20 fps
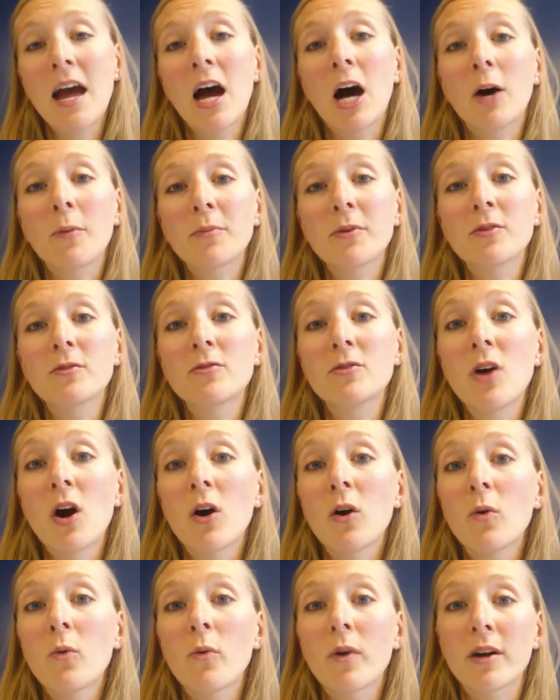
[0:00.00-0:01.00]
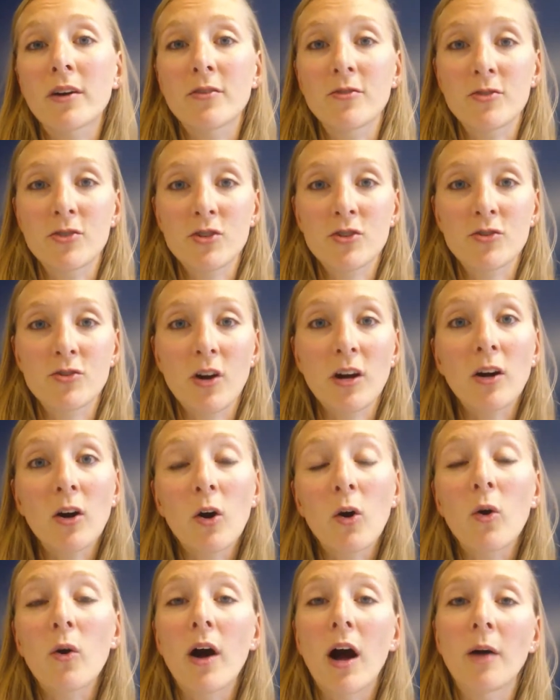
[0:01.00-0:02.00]
help you know where you
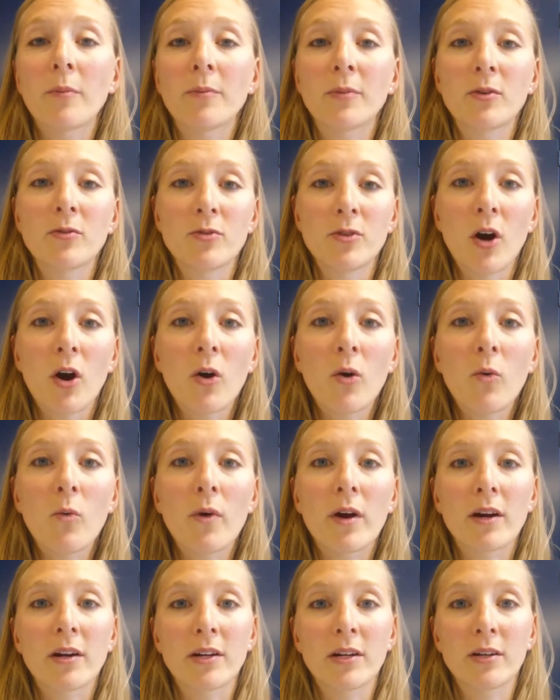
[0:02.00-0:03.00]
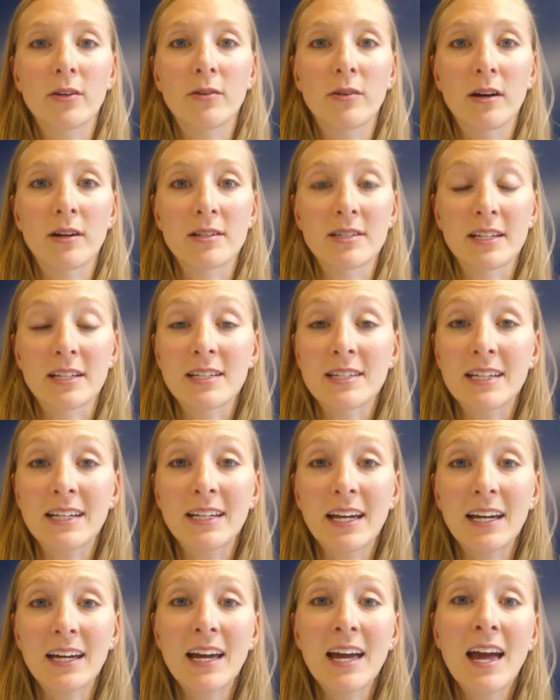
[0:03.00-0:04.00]
struggle, help you know where you are
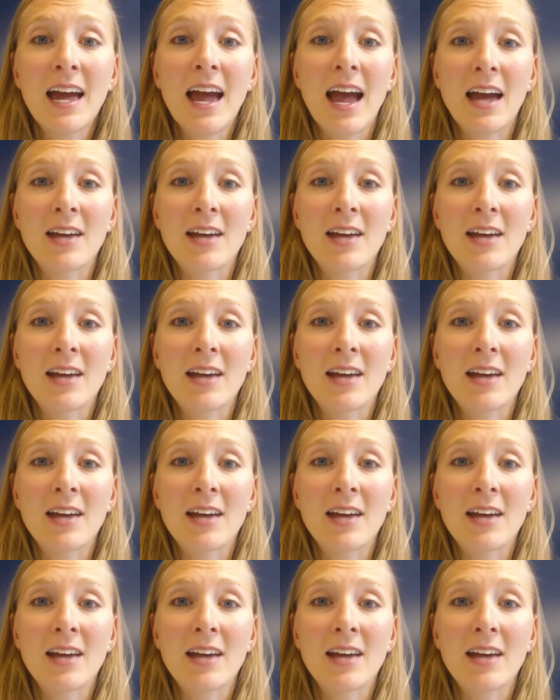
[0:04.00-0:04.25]
succeeding,